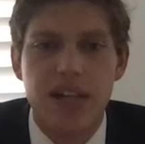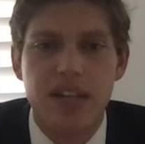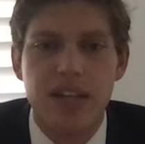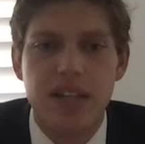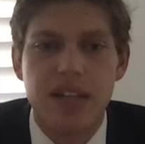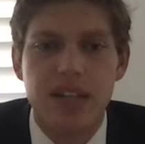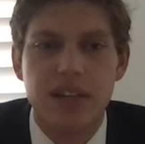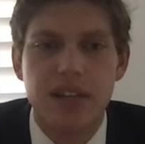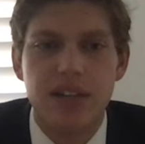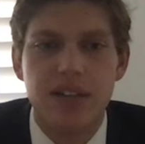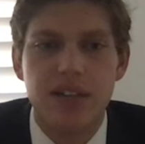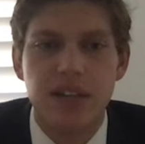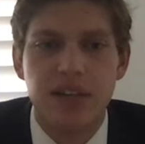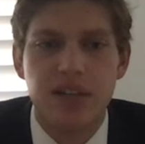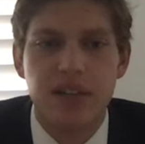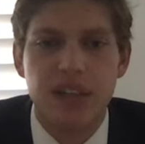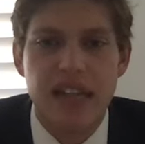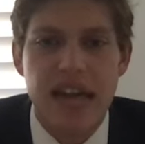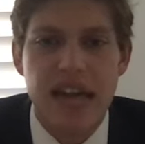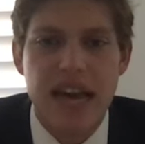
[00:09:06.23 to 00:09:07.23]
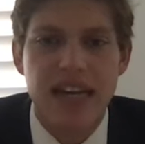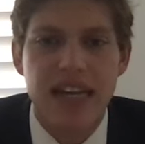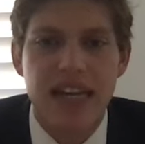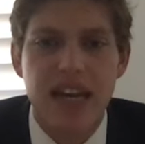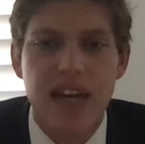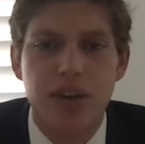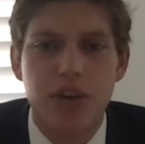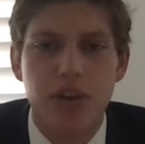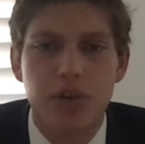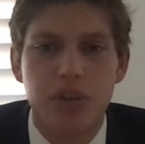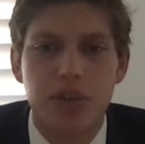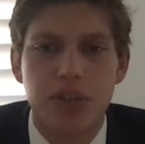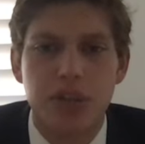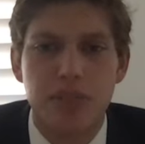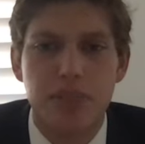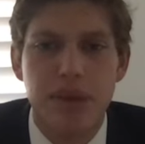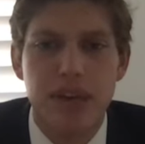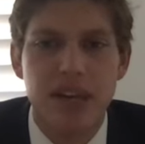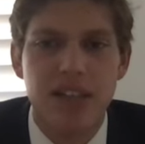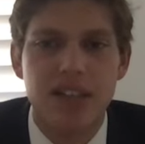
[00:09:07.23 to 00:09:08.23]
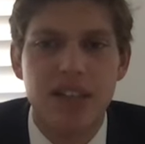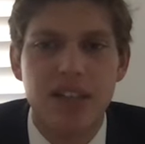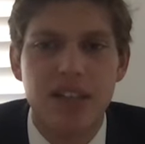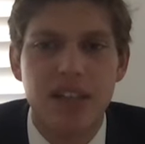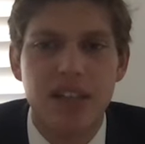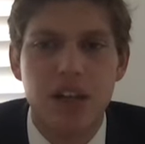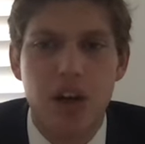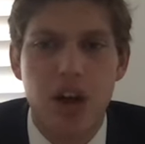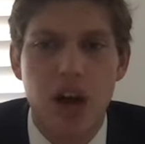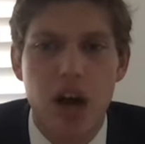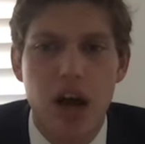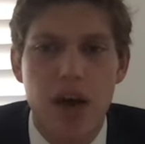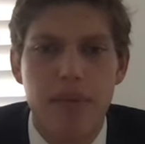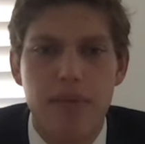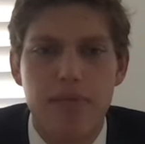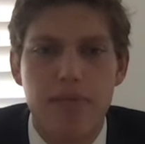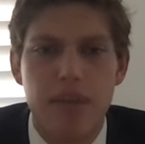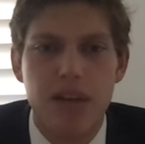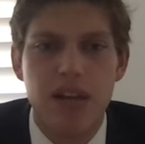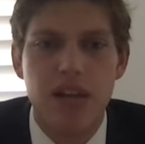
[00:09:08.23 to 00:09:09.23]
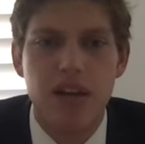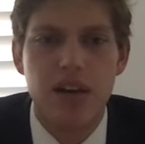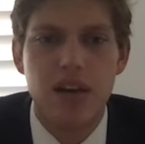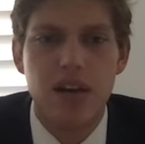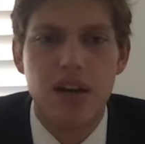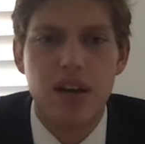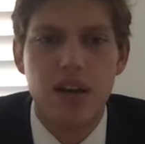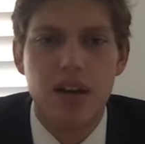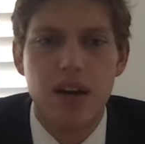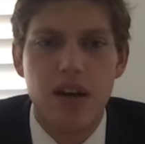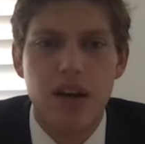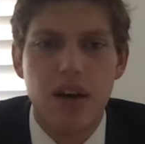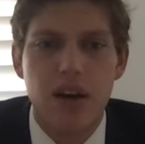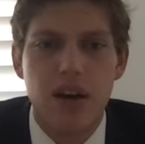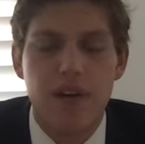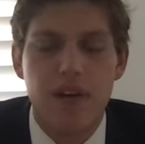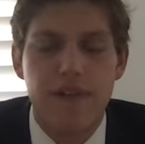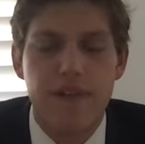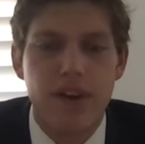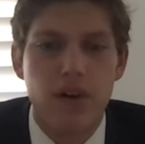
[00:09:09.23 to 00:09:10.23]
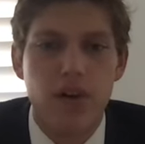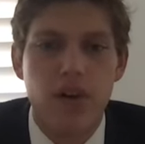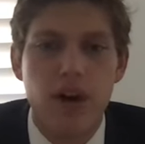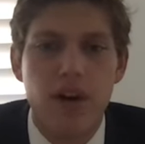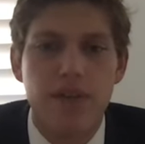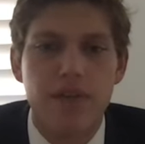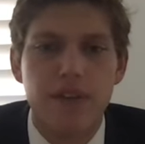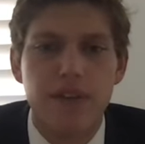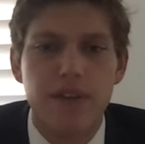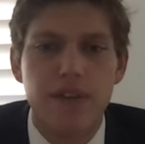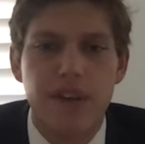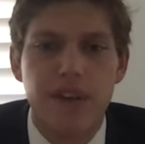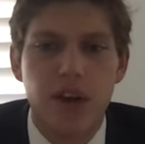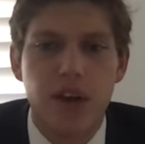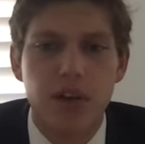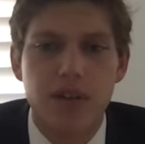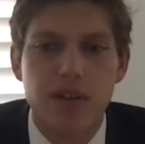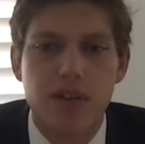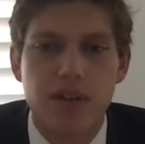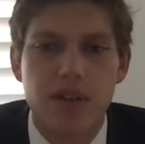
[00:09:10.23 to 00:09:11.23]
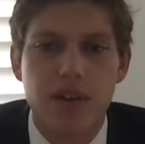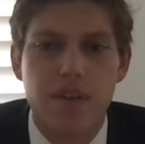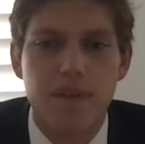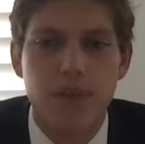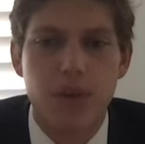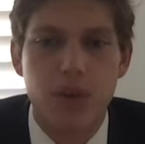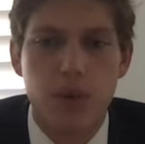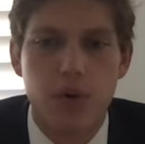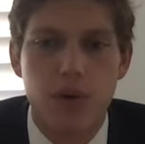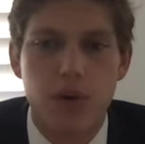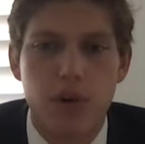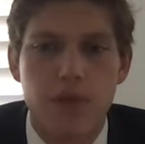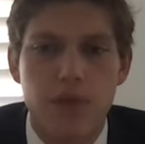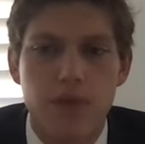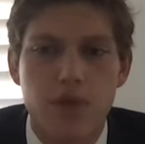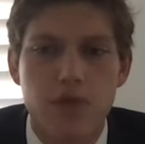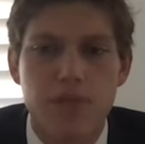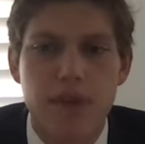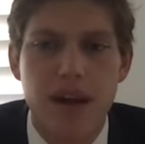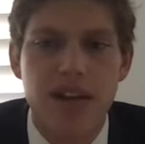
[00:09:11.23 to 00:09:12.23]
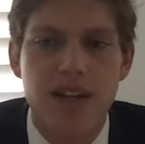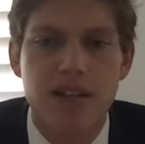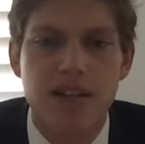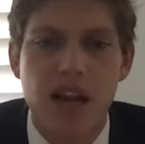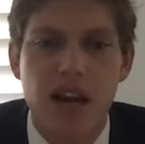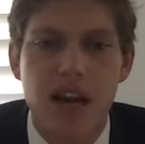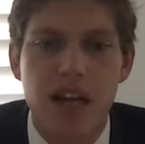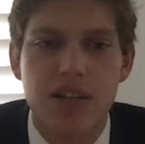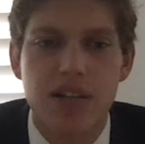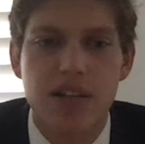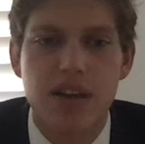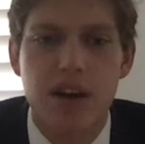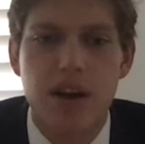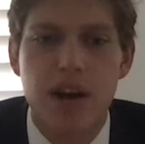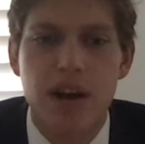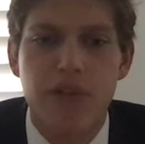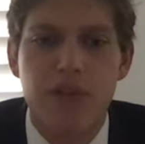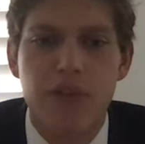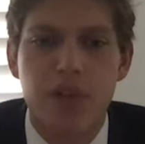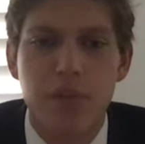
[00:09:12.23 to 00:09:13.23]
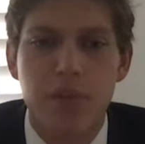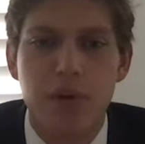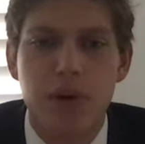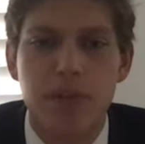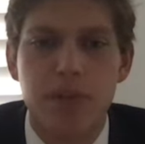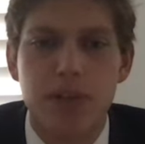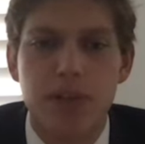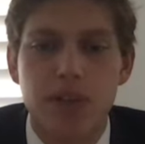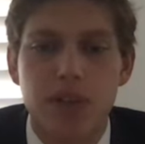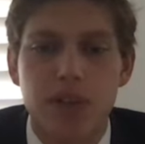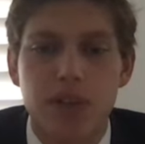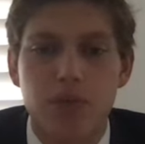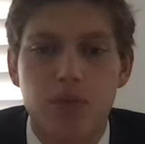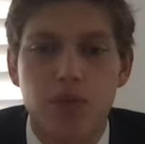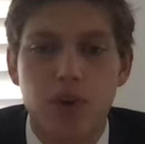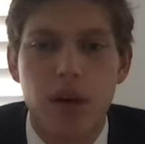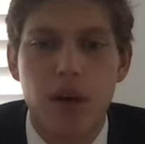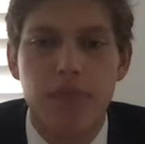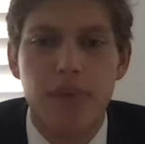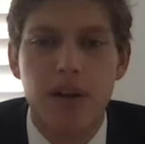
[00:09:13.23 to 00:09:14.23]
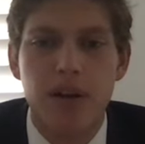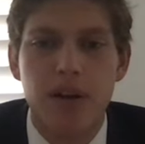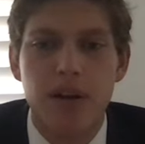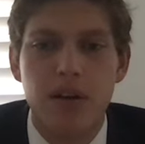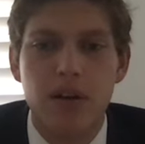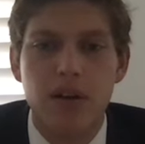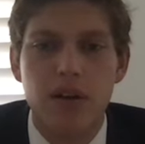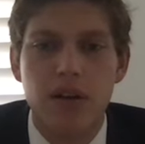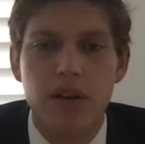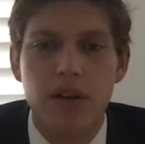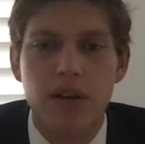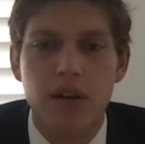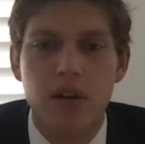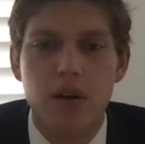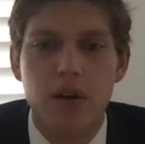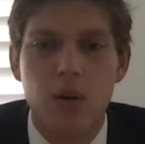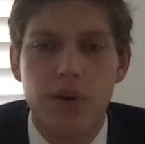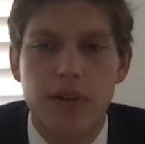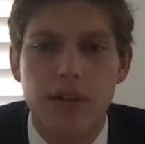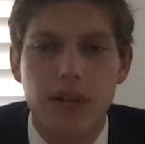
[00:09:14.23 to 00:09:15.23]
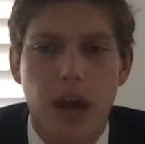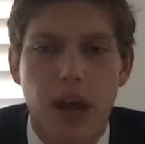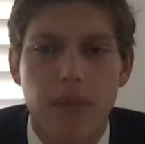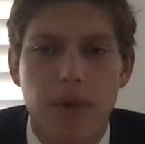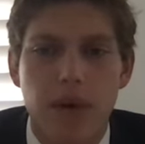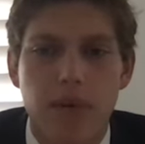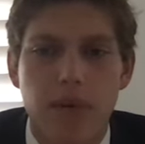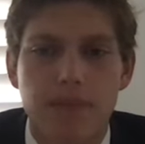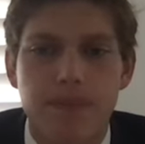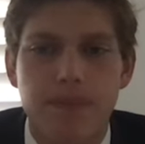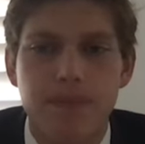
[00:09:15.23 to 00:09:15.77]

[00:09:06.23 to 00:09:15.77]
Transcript: ideas of gladiators depicted in common media are very often false or over-dramatized for the purpose of drama or excitement.